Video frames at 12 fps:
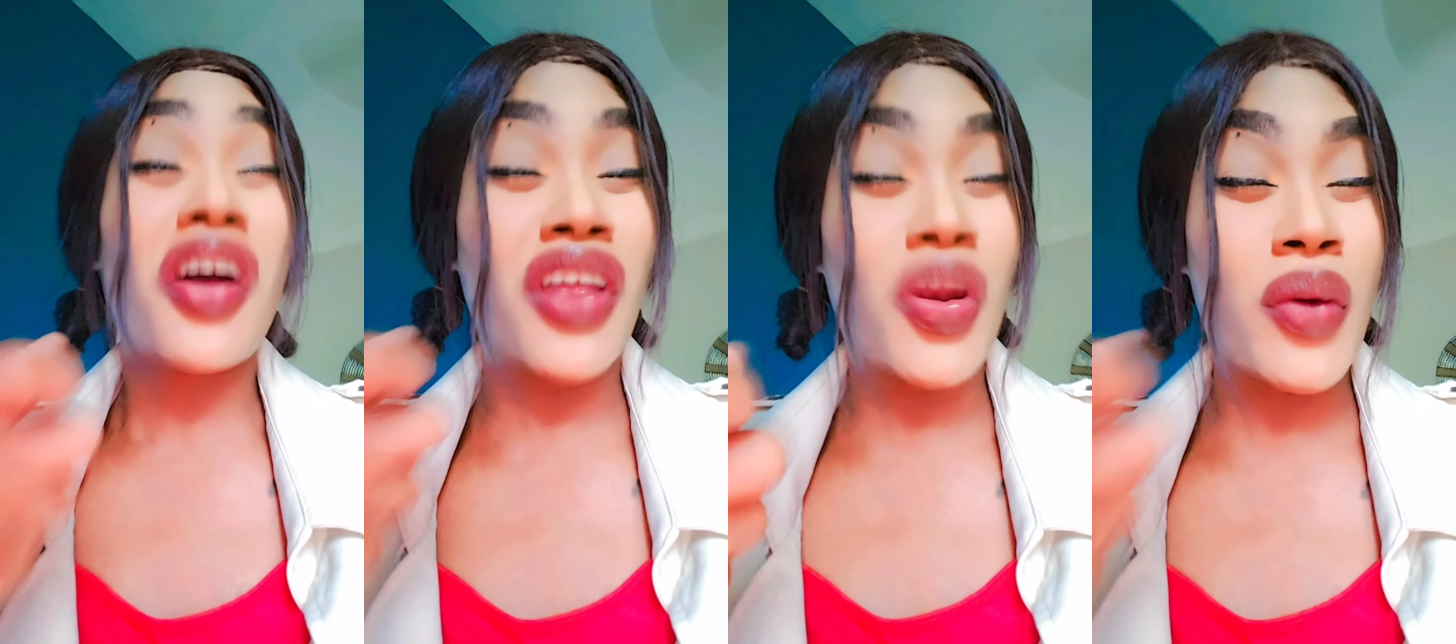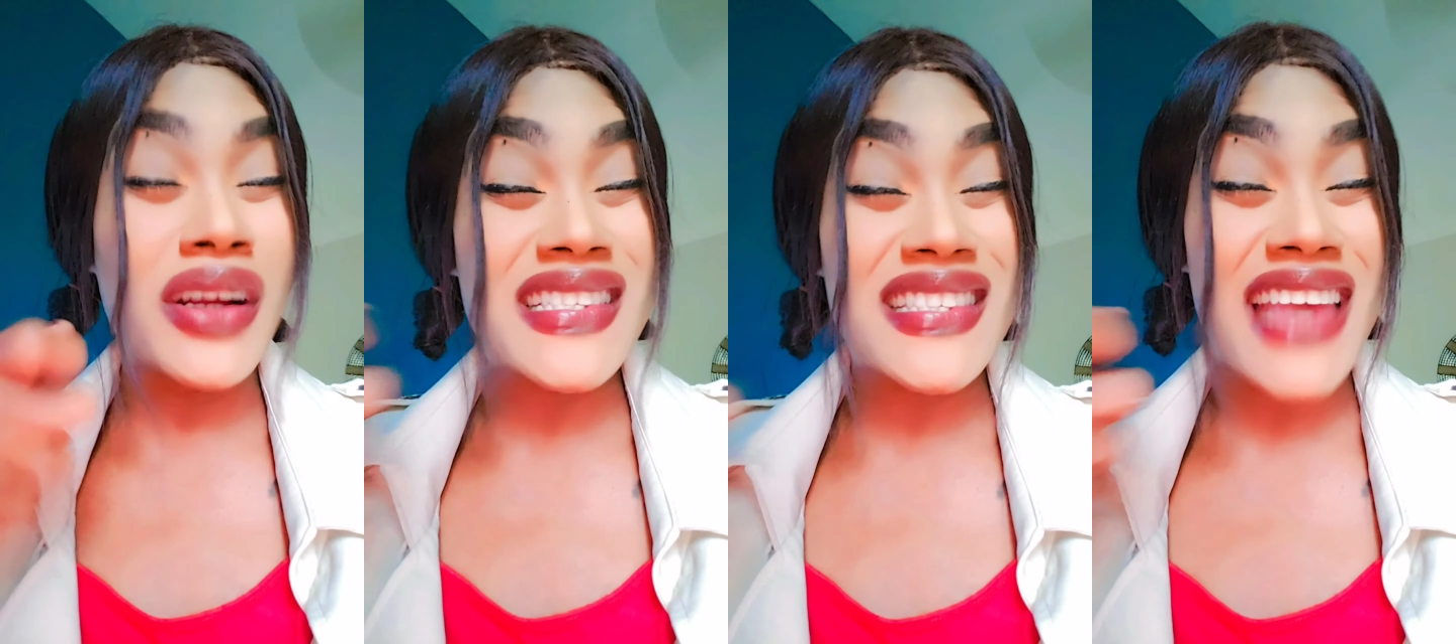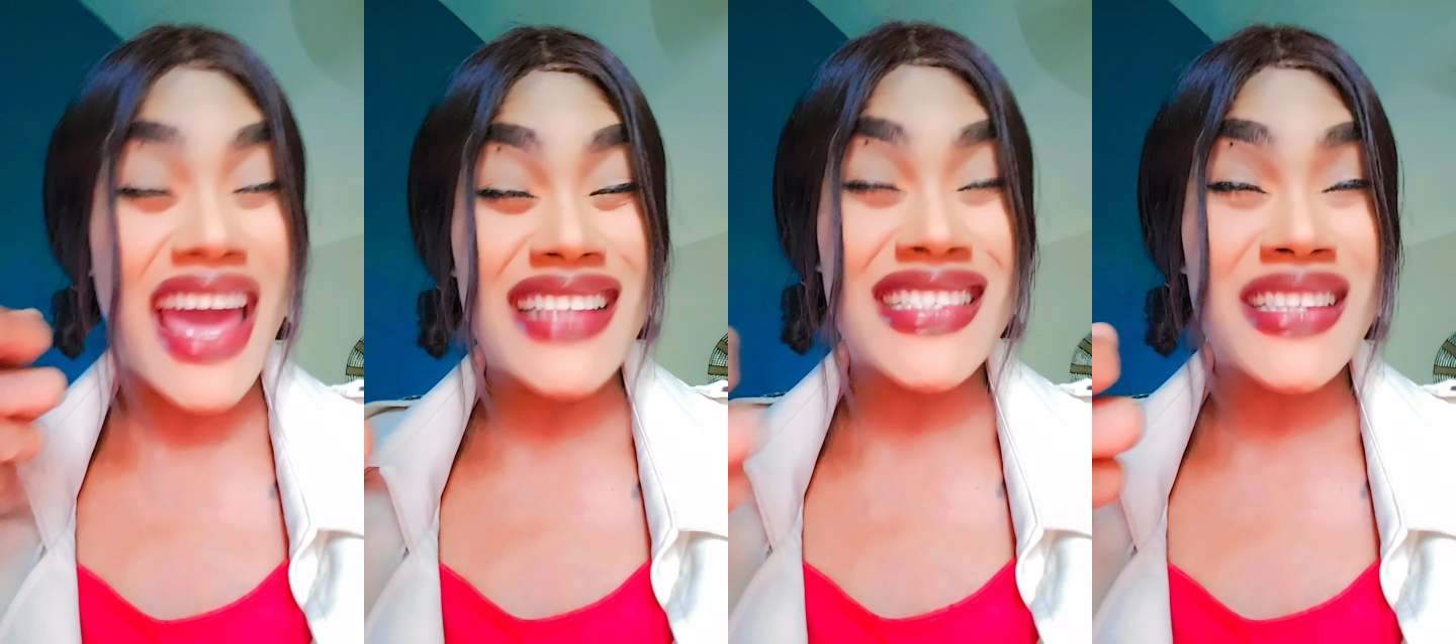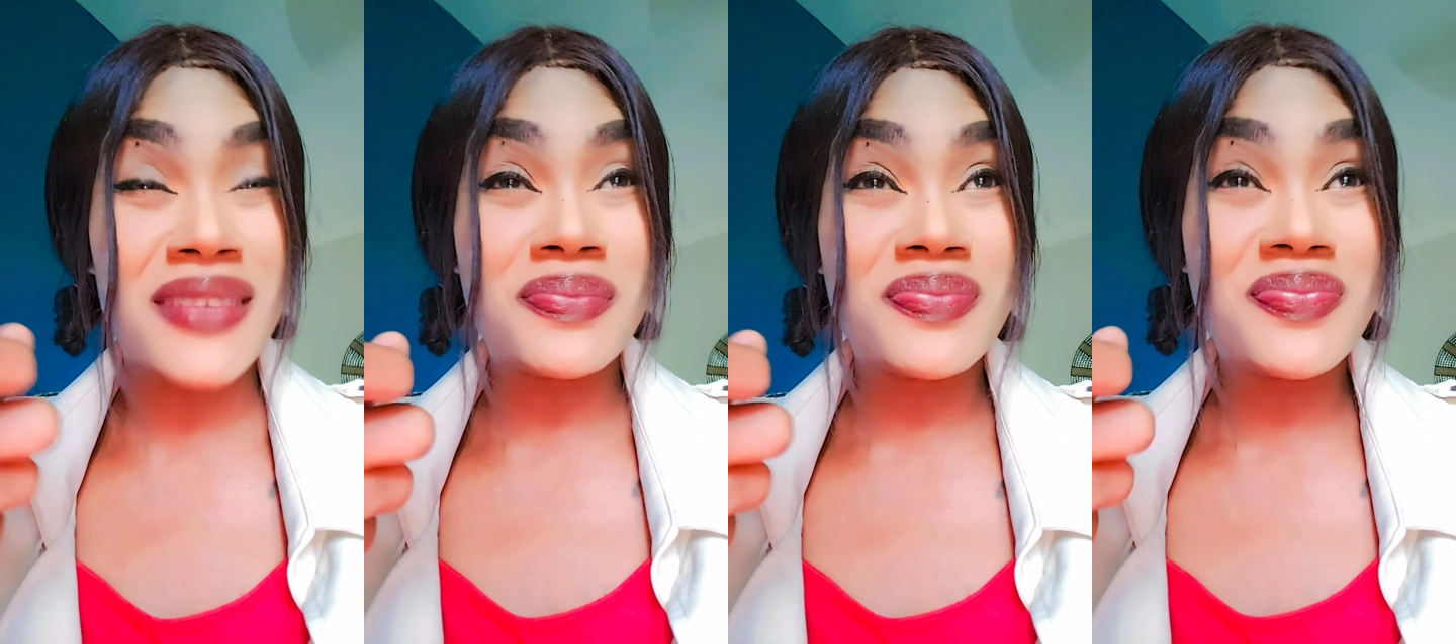The Lord says,
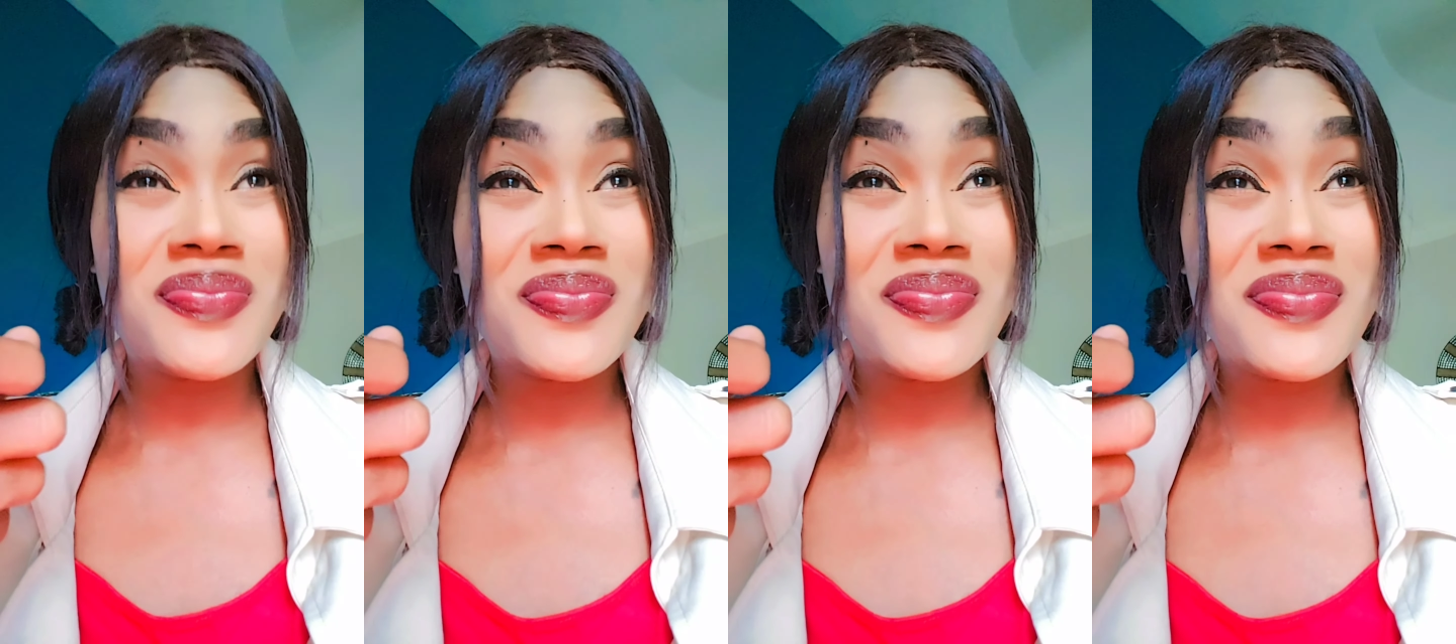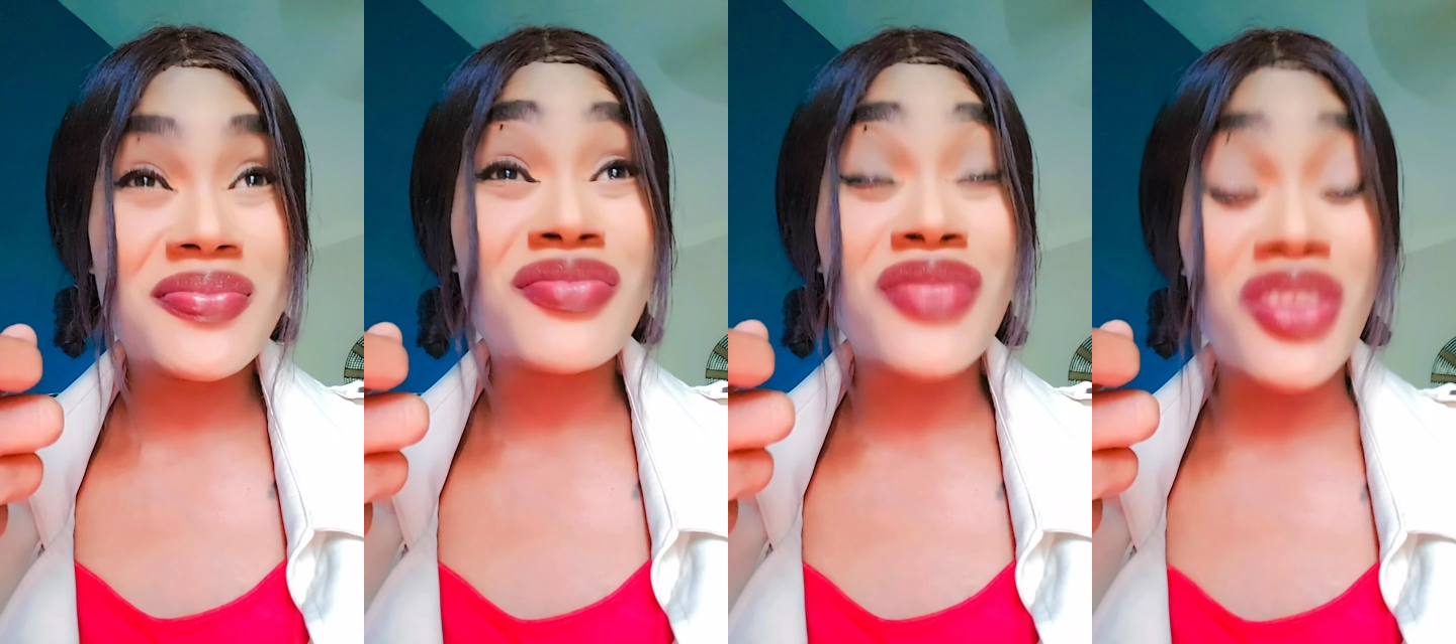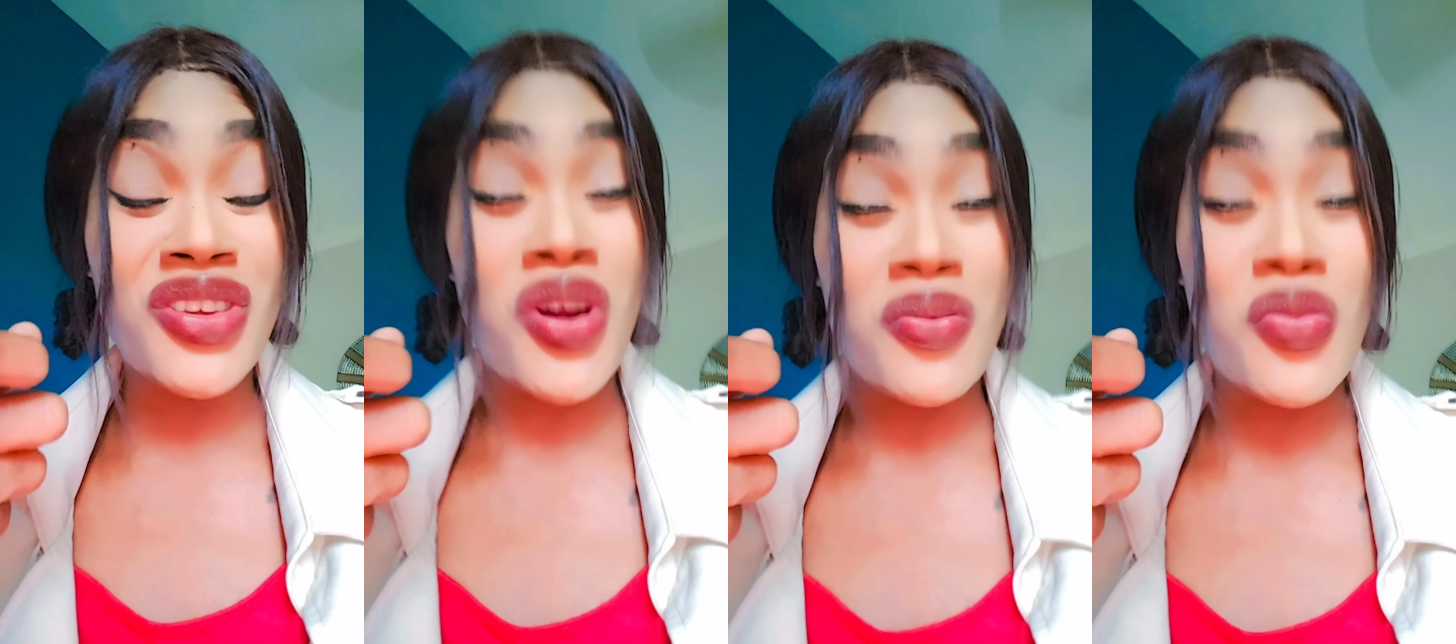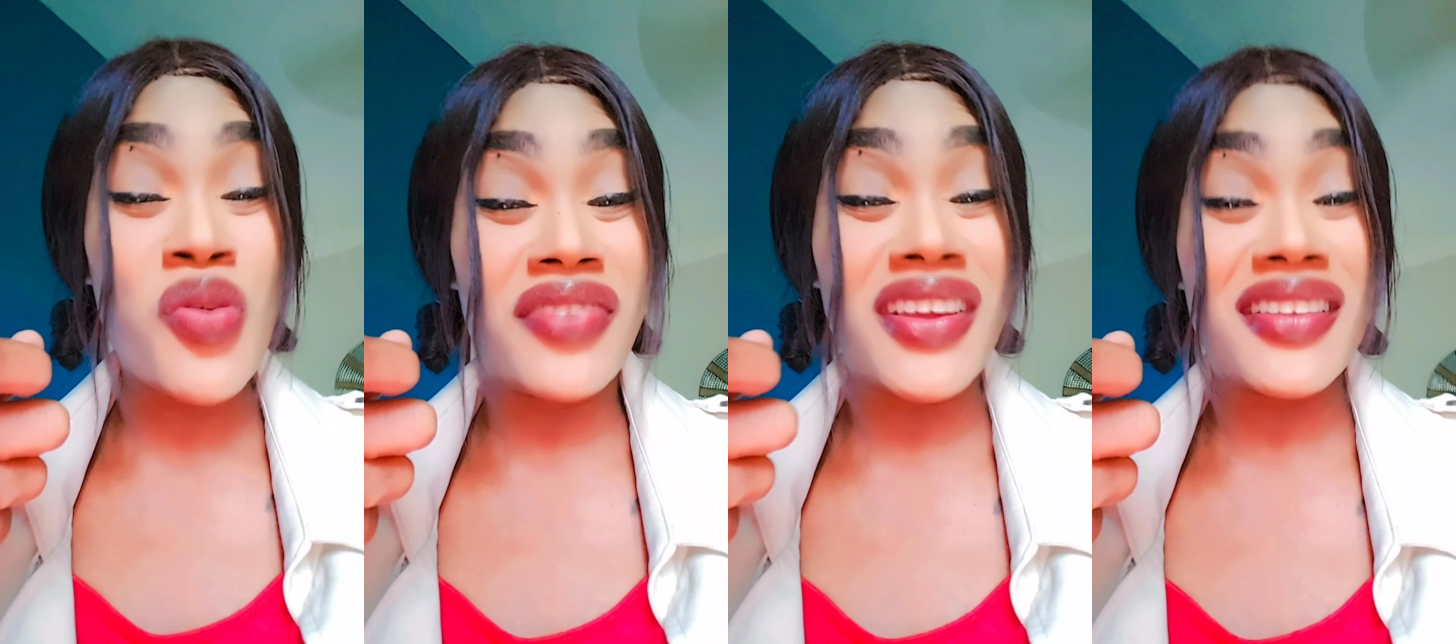You're
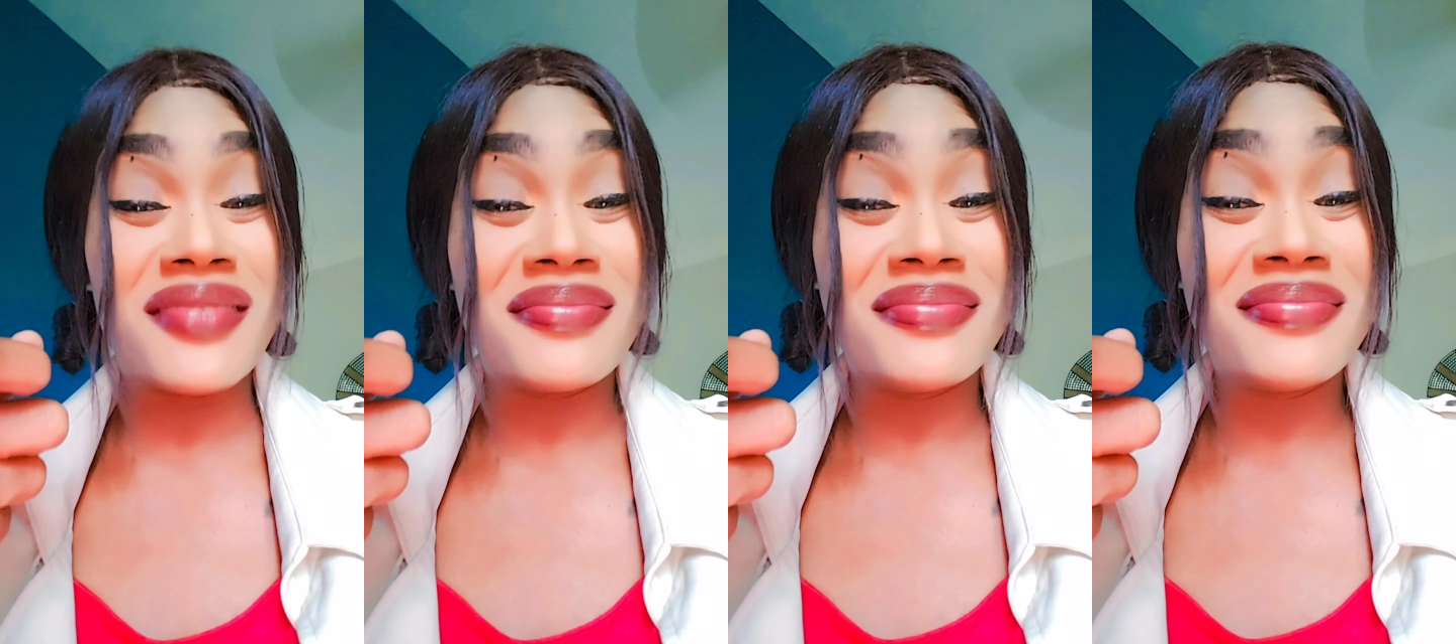moving.